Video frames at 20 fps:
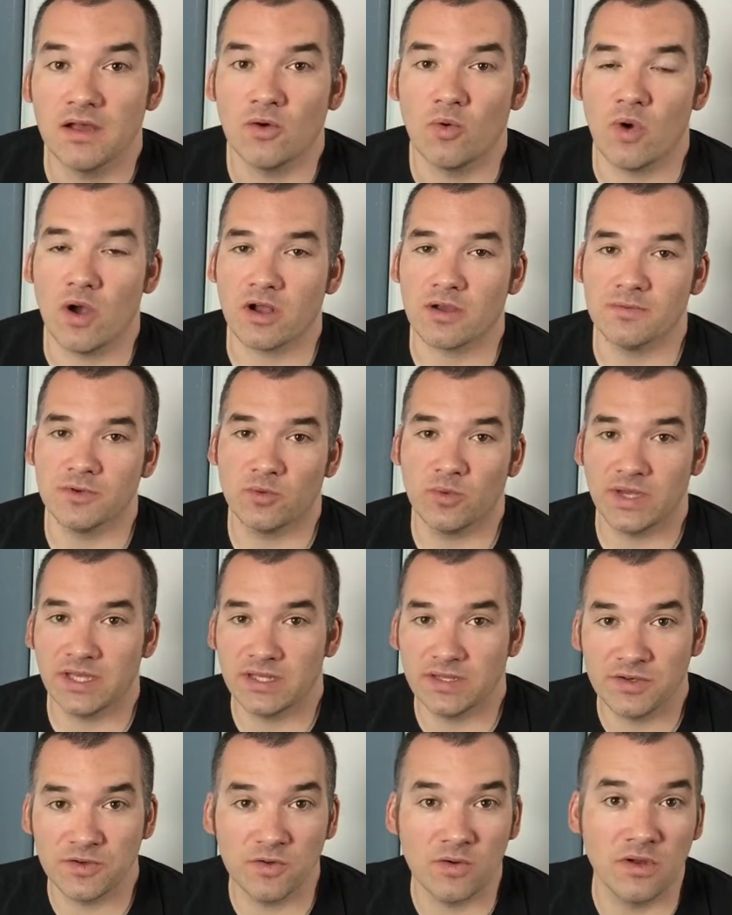Welcome to week
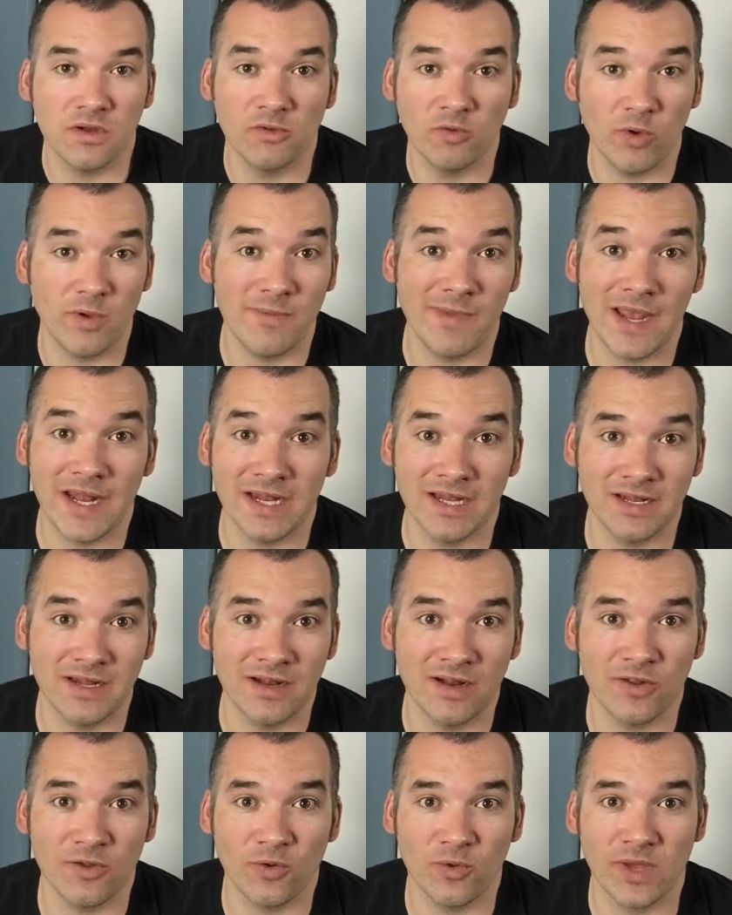2. We made it
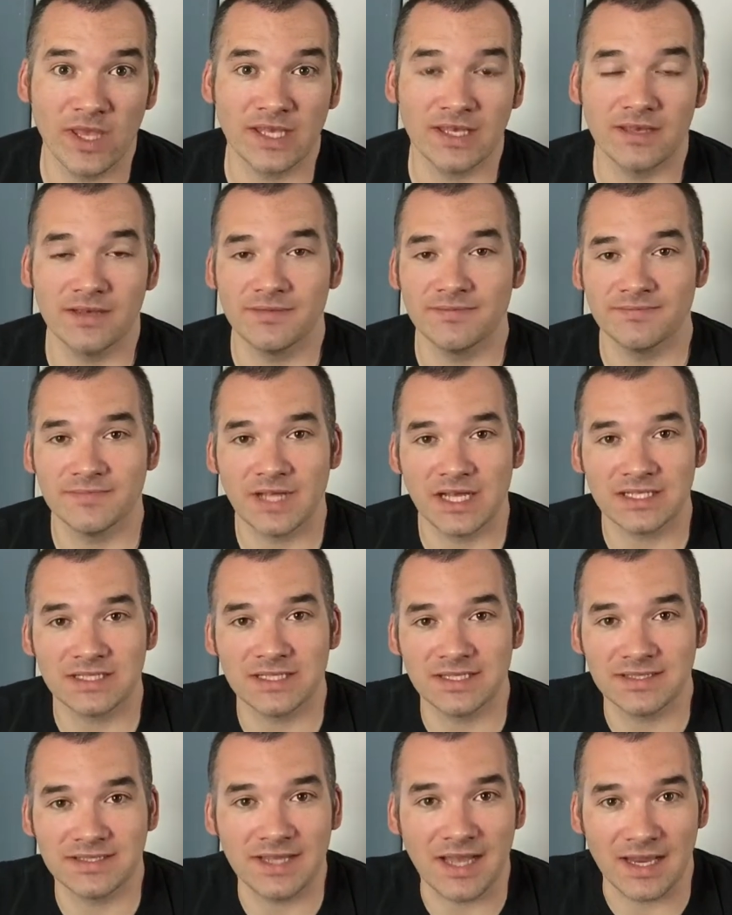another week. That's
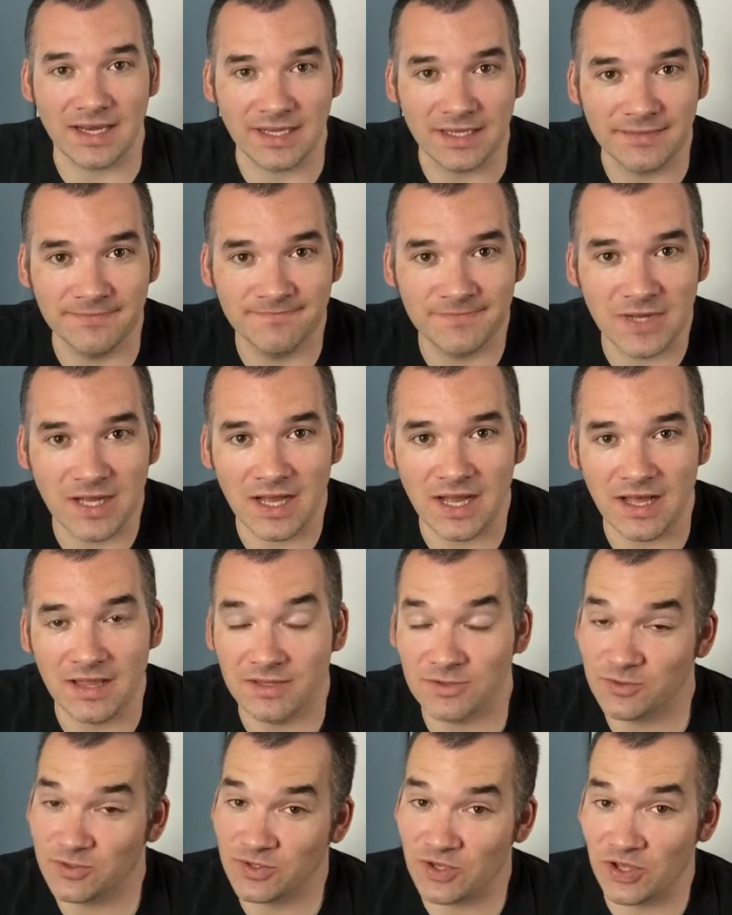exciting.
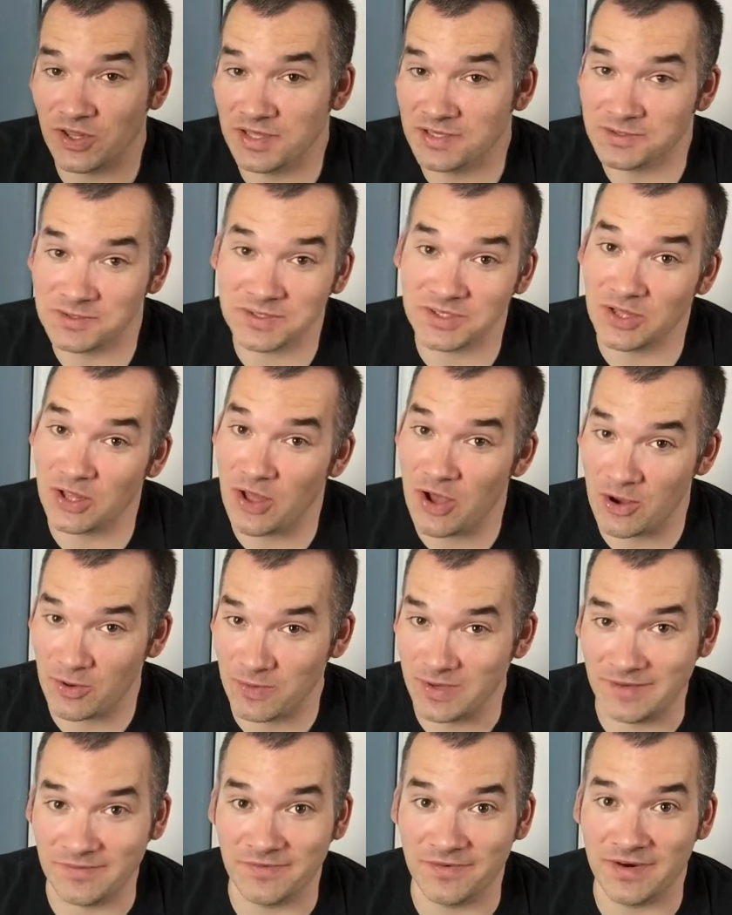This was a long
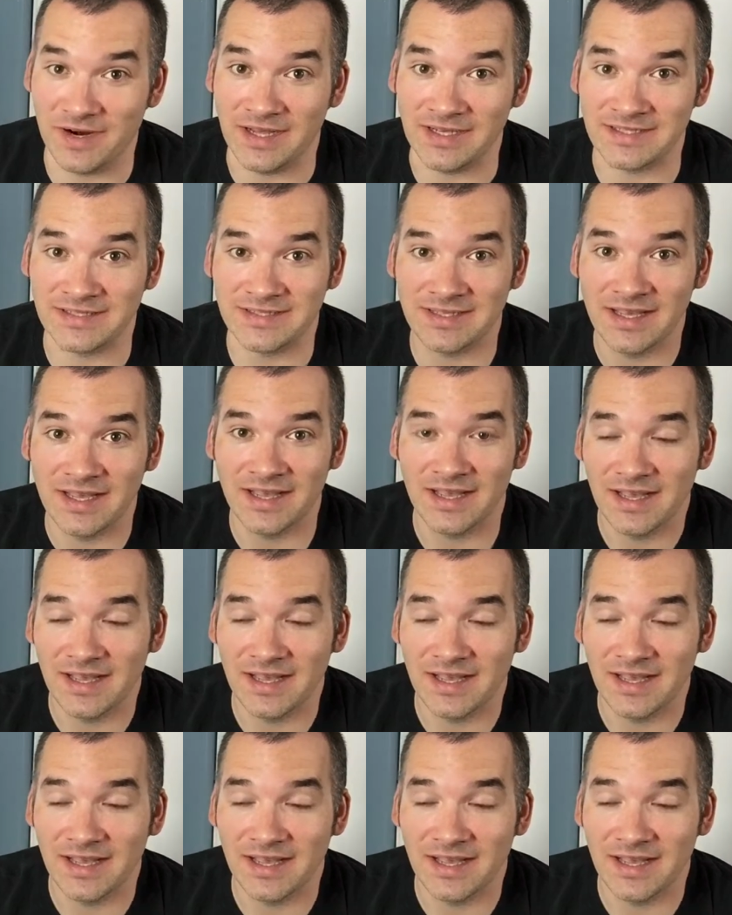week for us.